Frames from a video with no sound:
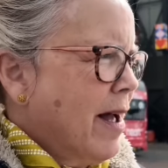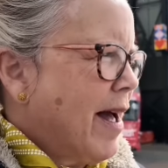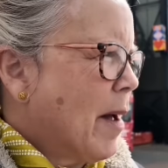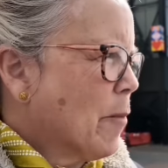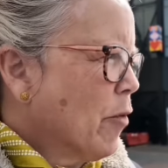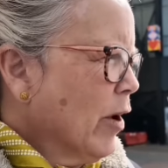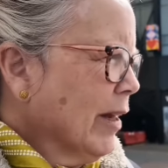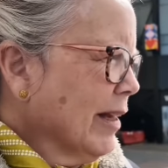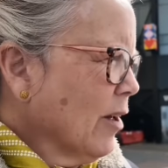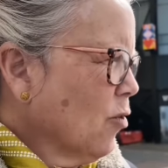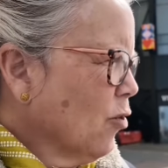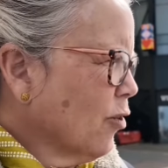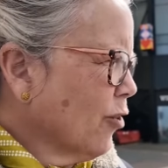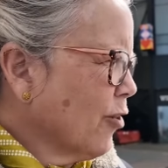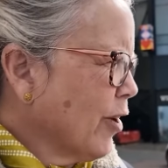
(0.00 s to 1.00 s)
I'm really
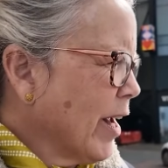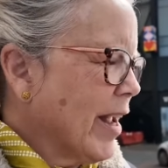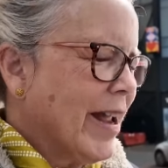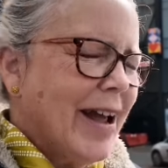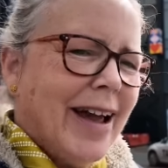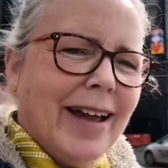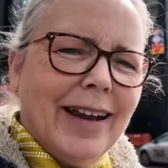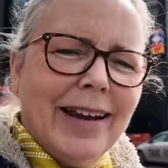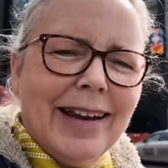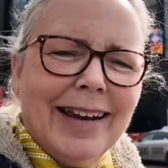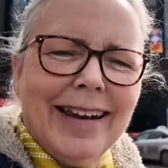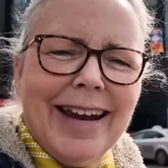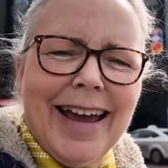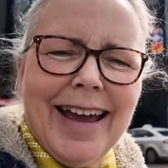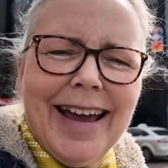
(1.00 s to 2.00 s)
hungry,
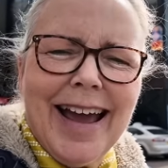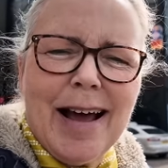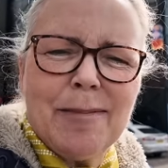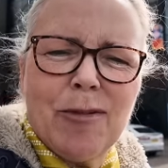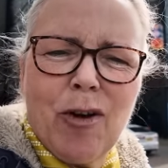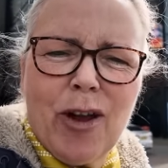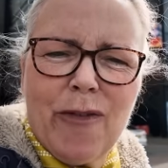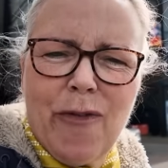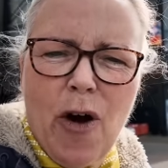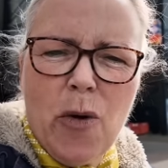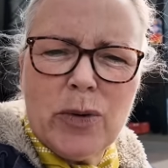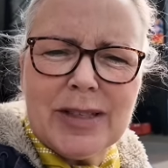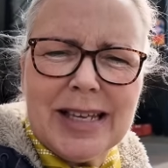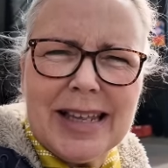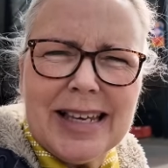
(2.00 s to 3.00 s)
and uh, I'm looking
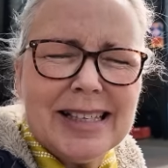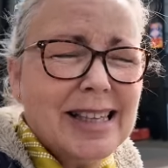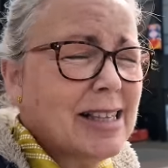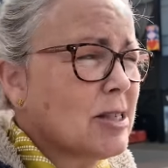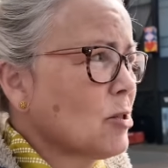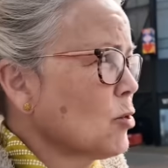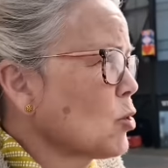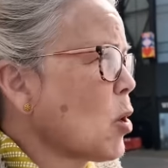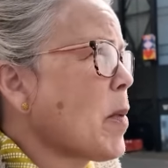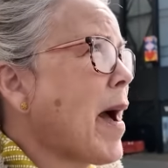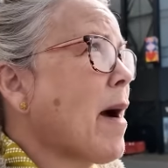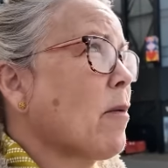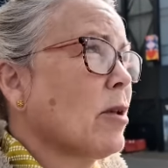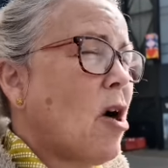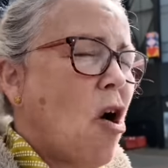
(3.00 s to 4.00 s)
forward to this. And the sun's come
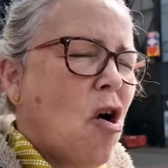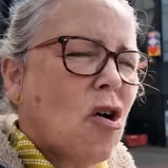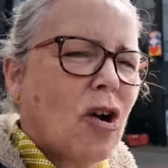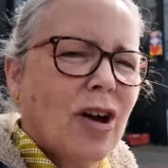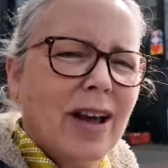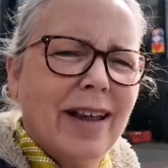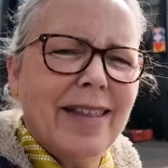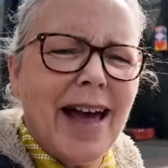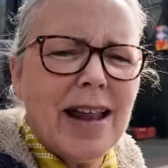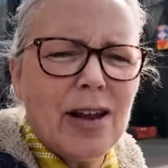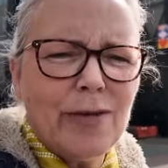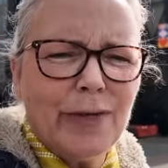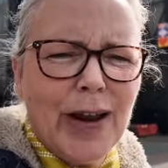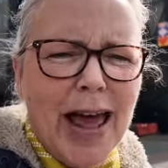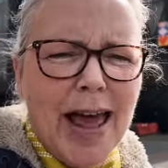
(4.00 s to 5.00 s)
out. Look, how
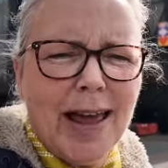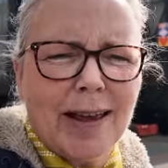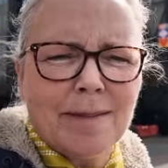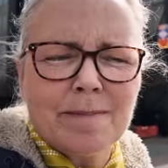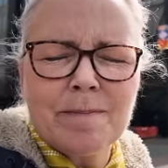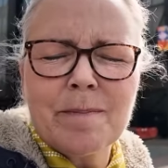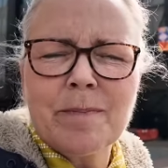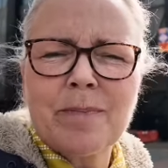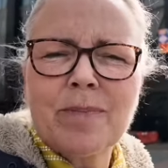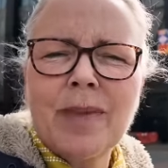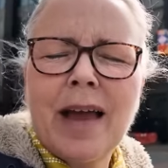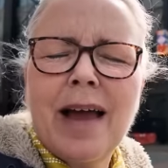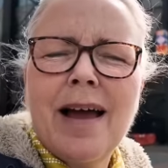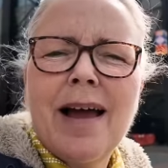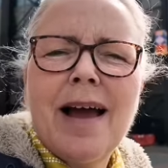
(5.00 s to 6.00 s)
lovely.
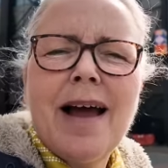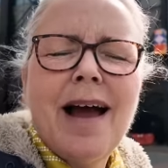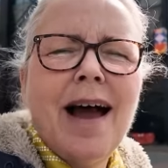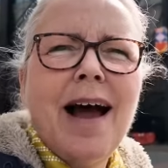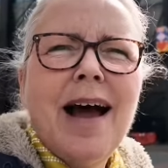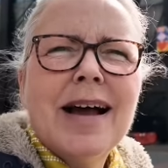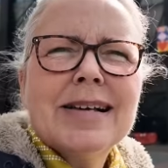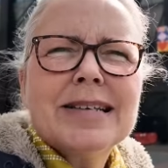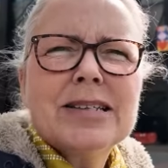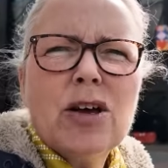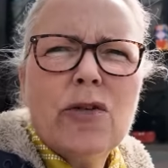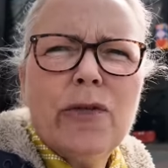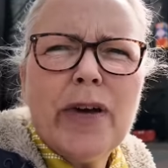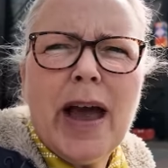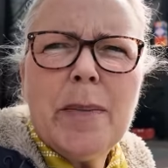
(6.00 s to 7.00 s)
So
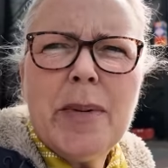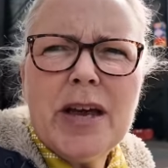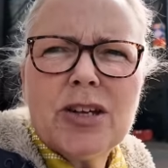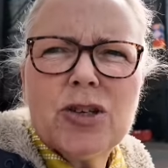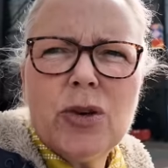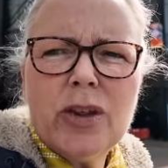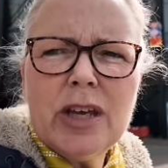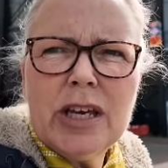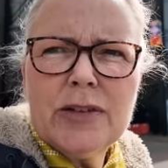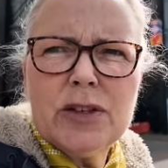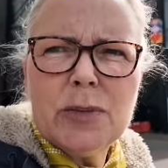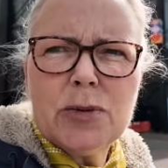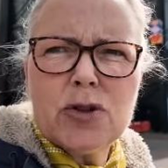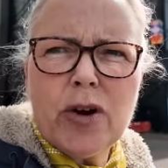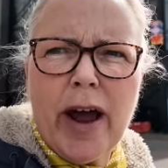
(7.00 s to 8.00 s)
don't forget, make sure that you're
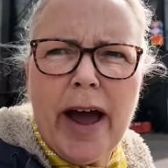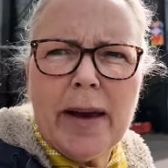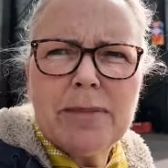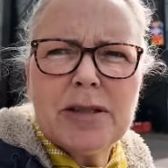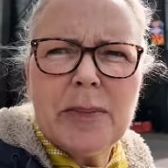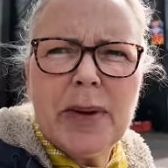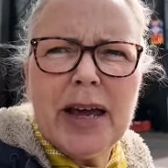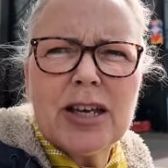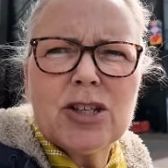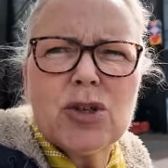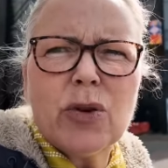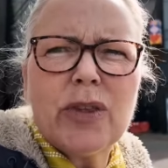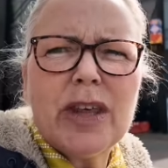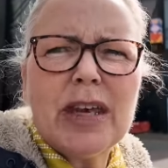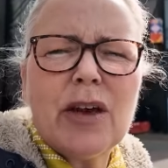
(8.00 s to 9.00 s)
subscribed, make
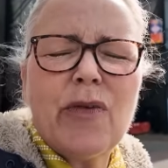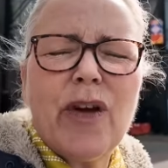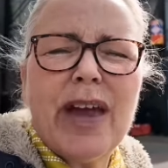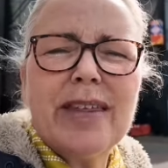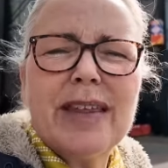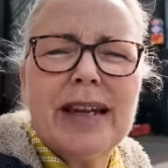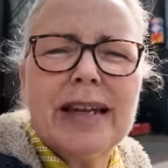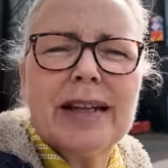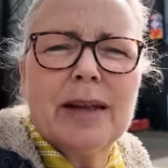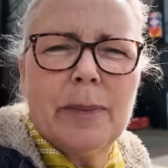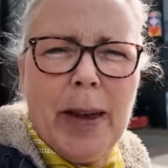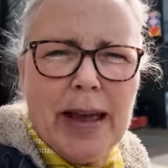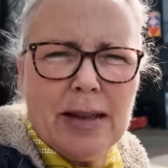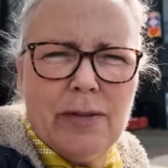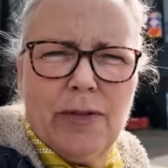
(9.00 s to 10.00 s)
sure that you've hit the little
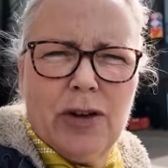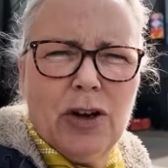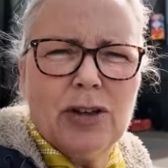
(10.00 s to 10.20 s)
bell for